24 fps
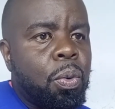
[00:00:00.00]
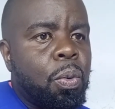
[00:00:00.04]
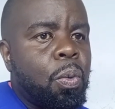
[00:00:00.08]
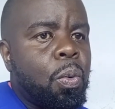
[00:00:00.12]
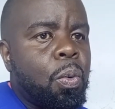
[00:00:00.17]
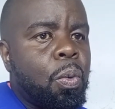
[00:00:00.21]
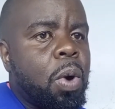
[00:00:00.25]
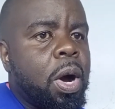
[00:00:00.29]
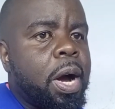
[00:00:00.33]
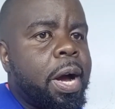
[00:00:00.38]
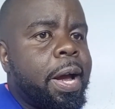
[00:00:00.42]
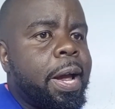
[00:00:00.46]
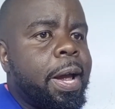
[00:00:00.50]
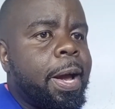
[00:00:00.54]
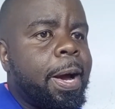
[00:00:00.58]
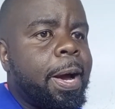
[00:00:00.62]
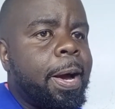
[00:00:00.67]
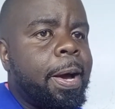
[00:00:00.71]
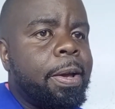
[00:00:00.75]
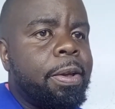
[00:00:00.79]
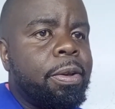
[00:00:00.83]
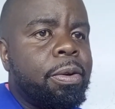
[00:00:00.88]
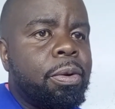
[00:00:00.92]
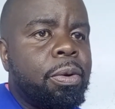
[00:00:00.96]
Why
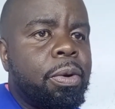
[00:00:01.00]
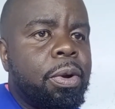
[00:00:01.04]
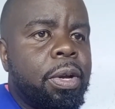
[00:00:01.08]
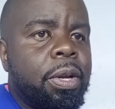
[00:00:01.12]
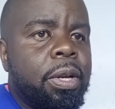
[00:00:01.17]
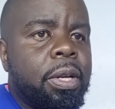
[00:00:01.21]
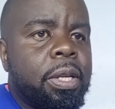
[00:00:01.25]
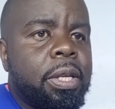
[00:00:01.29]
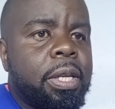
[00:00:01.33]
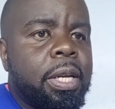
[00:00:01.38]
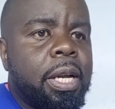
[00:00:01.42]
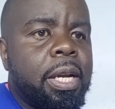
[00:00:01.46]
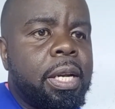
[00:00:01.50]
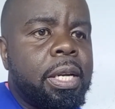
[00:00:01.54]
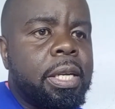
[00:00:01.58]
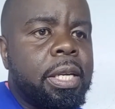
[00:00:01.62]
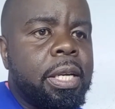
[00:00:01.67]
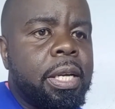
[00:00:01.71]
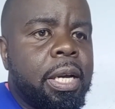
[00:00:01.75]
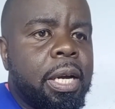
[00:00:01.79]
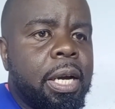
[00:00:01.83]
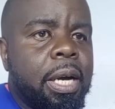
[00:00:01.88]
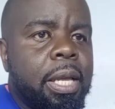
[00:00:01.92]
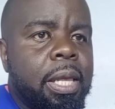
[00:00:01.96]
are you
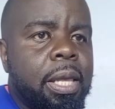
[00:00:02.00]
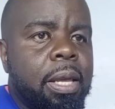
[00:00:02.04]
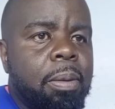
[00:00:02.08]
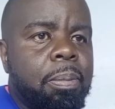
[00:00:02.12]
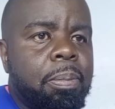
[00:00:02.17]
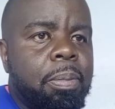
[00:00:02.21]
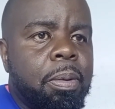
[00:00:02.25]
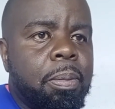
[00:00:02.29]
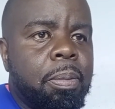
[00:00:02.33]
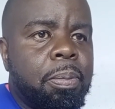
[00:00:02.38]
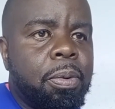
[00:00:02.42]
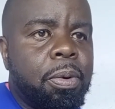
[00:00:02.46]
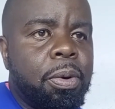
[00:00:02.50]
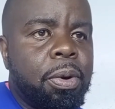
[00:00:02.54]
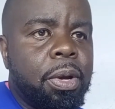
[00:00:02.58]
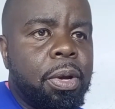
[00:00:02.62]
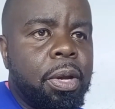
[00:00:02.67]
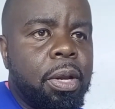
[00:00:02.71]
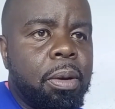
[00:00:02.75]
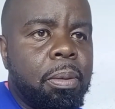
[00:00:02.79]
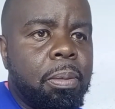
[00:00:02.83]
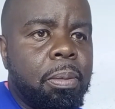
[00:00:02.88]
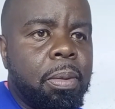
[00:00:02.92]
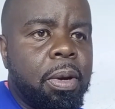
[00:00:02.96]
insulting other people
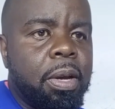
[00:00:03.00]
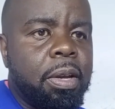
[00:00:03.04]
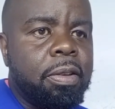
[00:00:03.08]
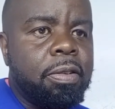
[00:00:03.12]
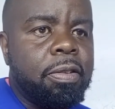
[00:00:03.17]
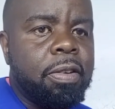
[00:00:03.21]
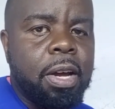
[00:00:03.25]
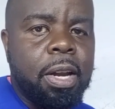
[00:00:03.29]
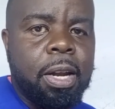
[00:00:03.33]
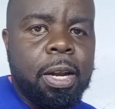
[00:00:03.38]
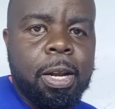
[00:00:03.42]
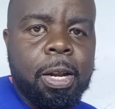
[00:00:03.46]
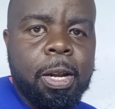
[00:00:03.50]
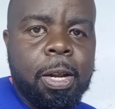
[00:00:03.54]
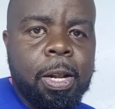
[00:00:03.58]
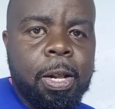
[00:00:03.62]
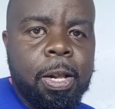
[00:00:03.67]
in my channel?